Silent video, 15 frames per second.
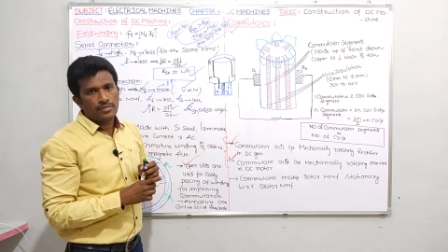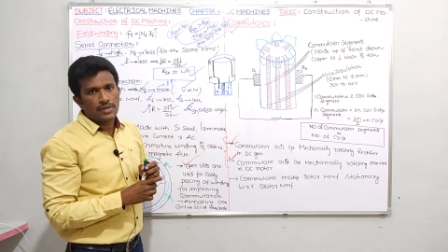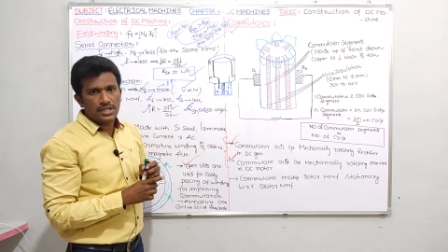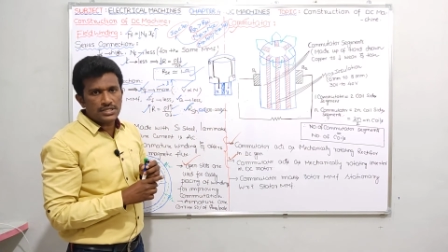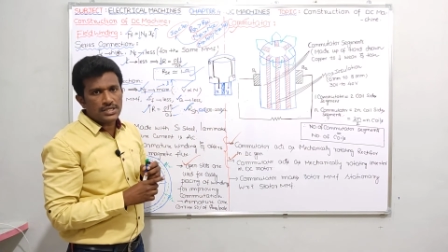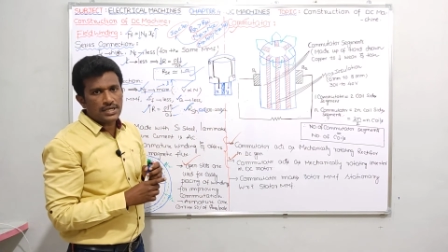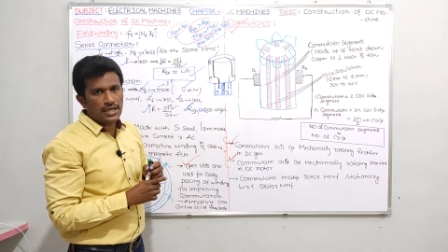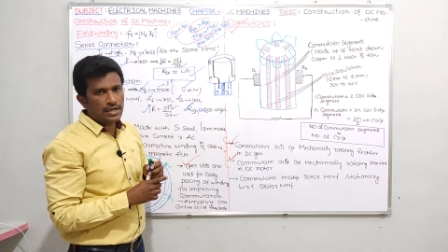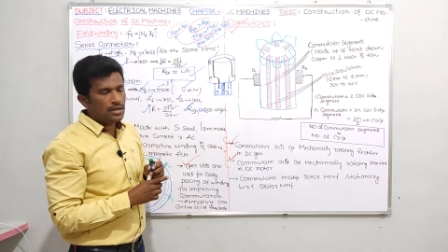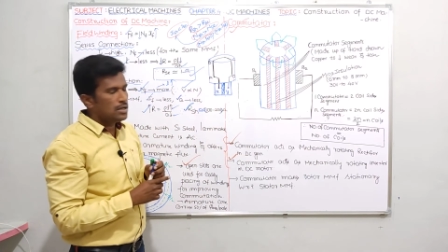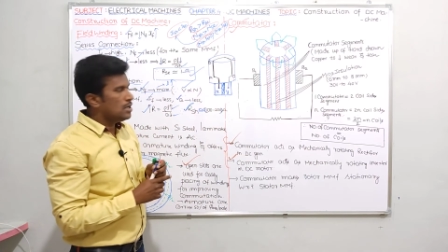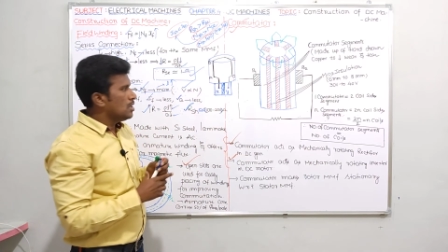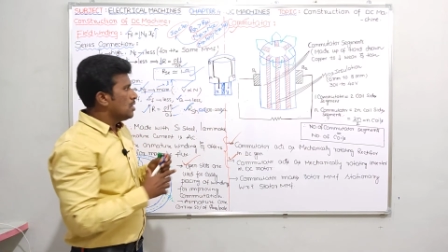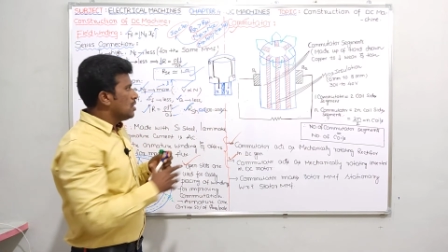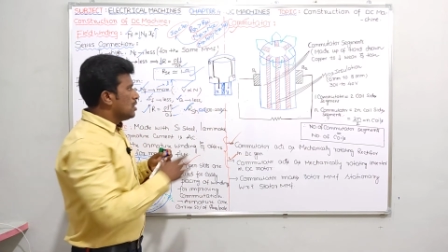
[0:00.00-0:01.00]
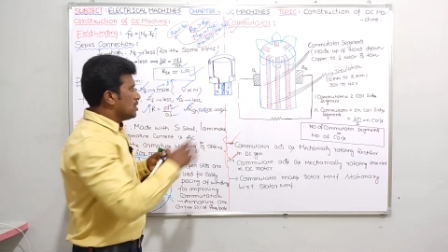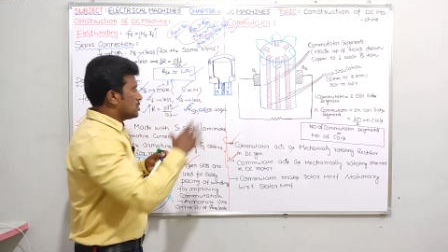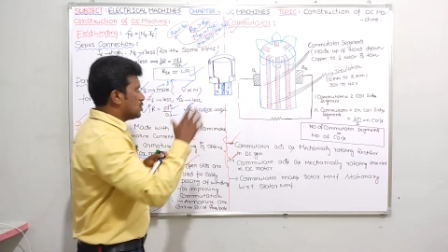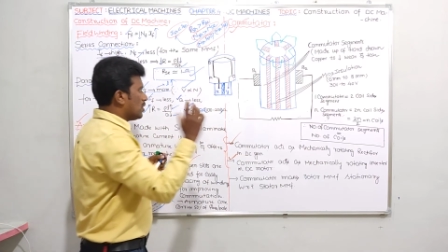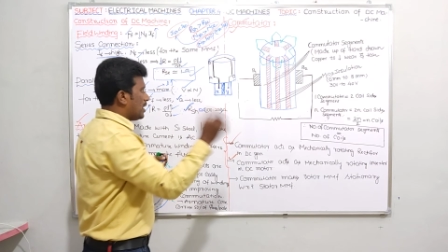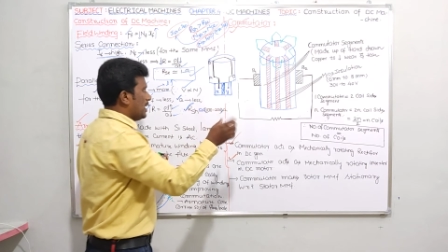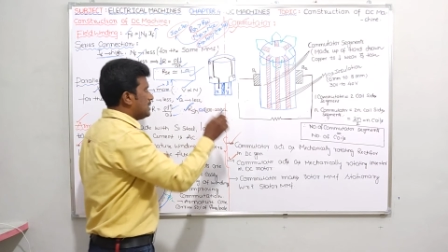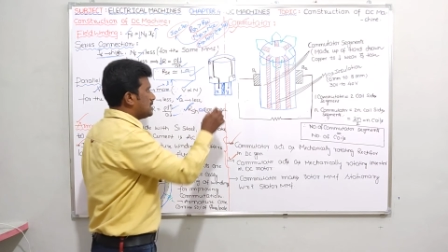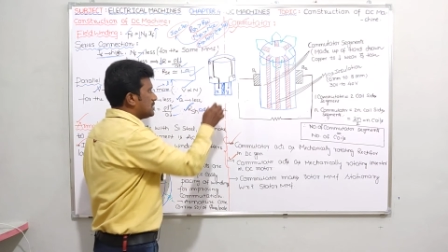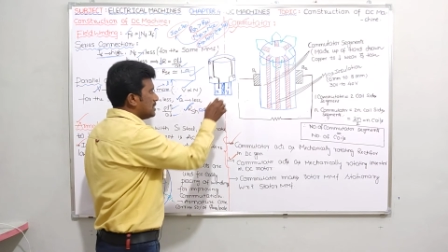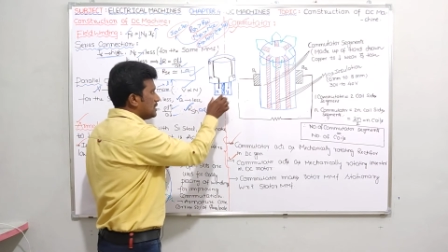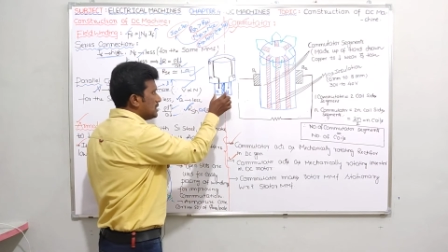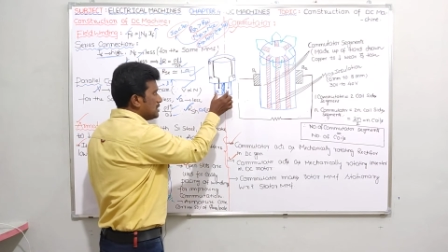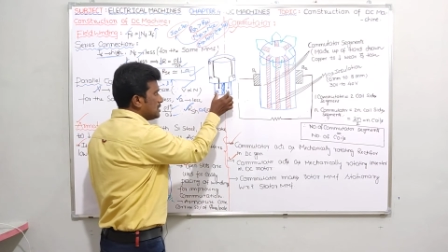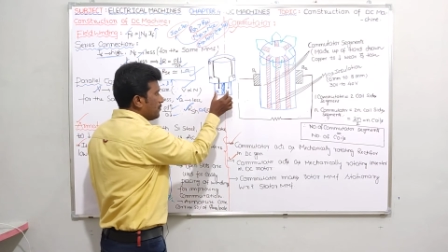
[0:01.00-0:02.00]
Is it clear? So guys,
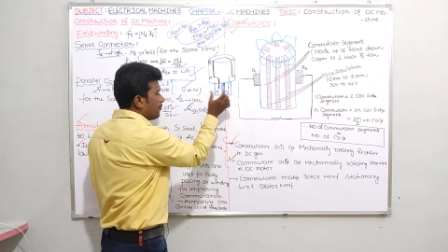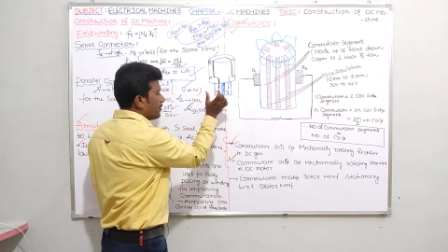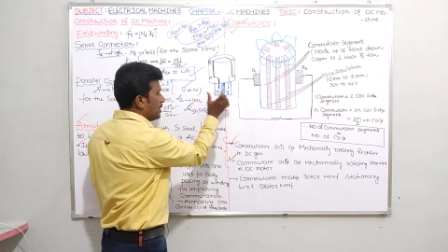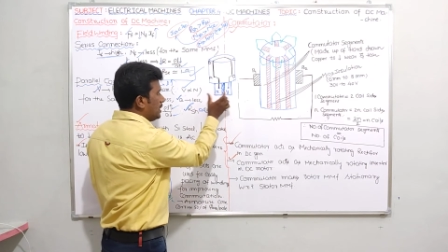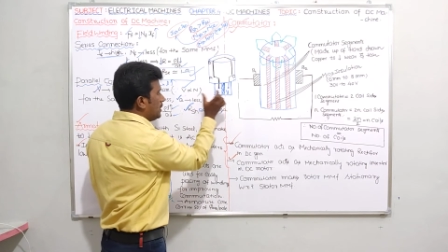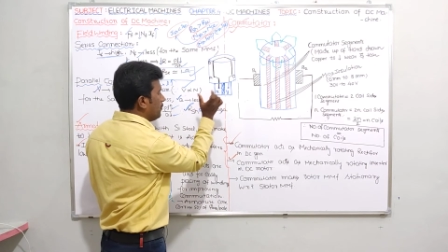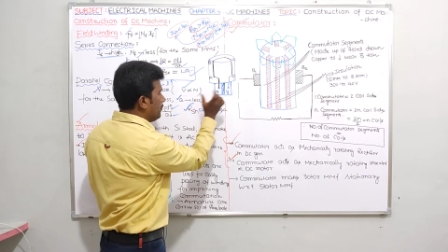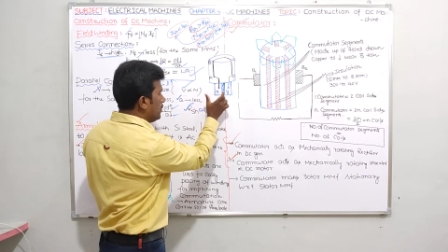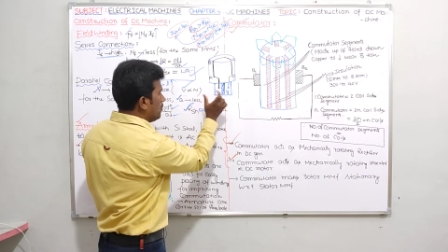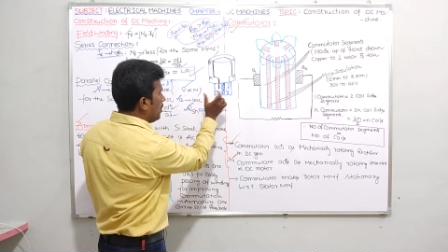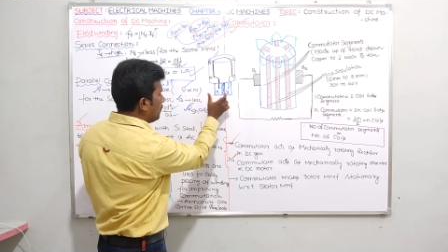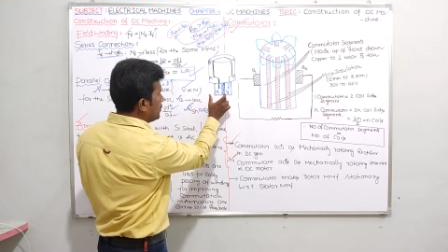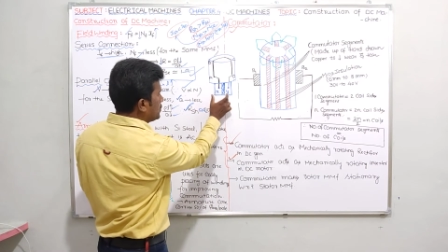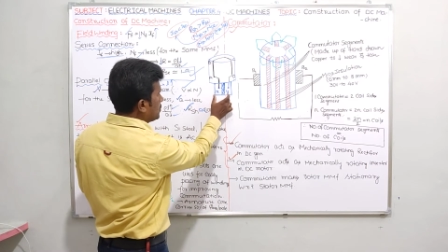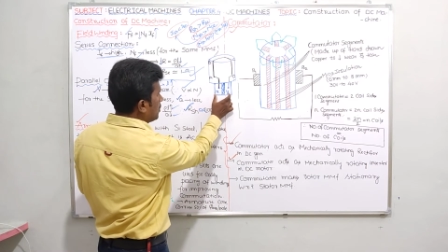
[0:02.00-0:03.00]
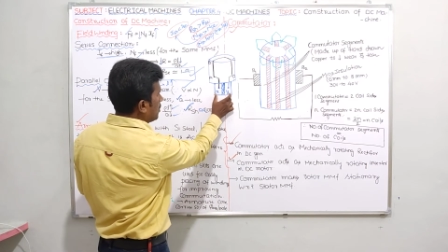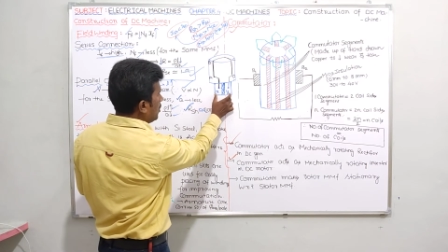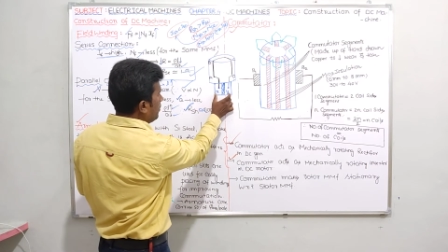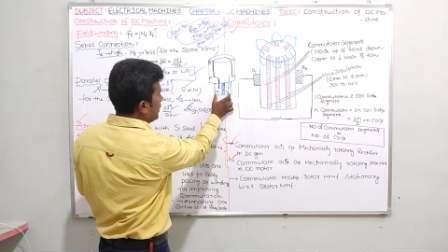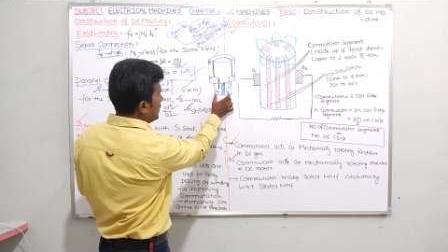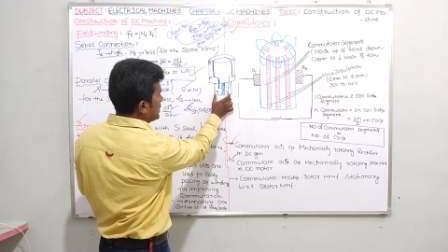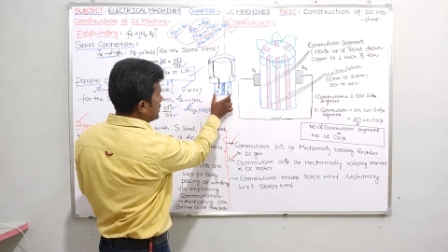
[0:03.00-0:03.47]
this is the front view of this your commutator